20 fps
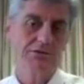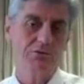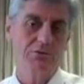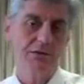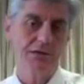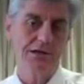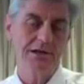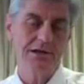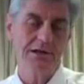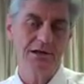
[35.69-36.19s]
that
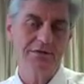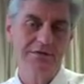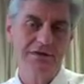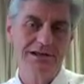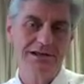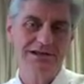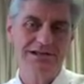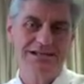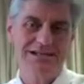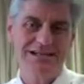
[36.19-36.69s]
we can give
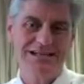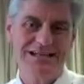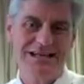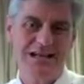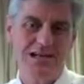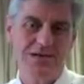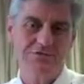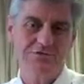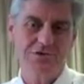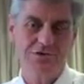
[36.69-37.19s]

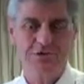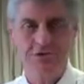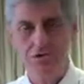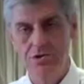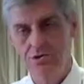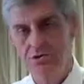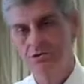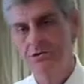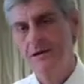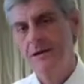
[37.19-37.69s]
incentives
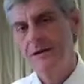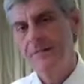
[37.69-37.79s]
to